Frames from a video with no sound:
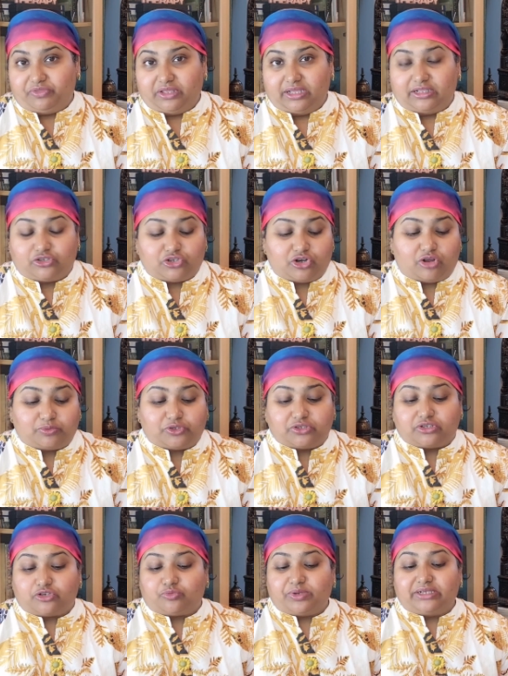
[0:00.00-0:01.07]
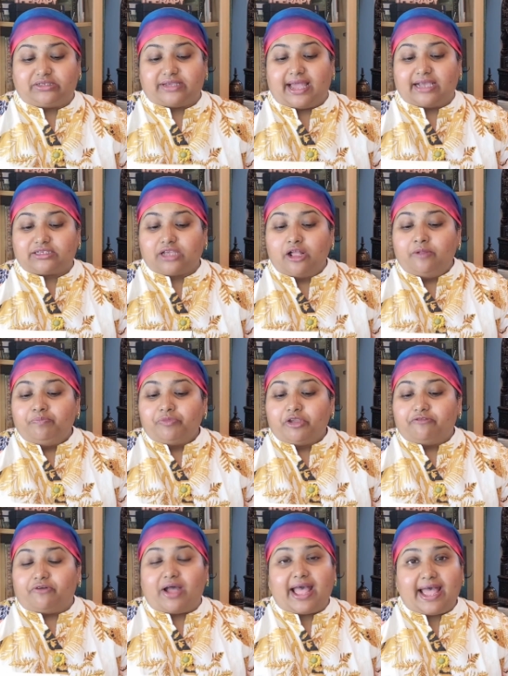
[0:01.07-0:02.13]
in the synopsis, it reads as,
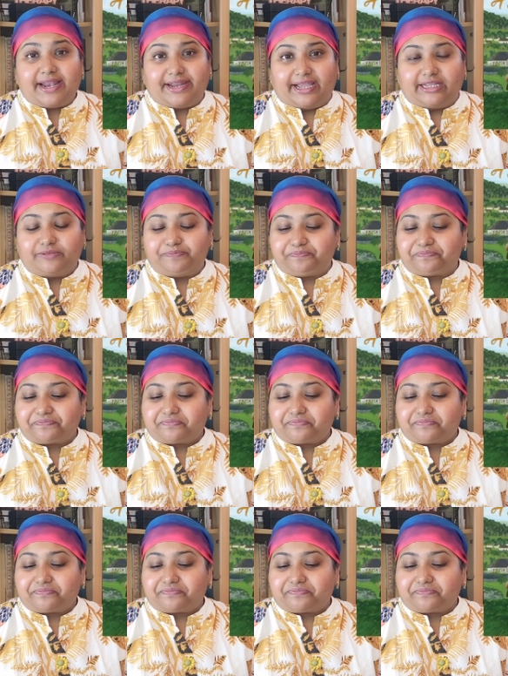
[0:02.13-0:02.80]
"For Anna,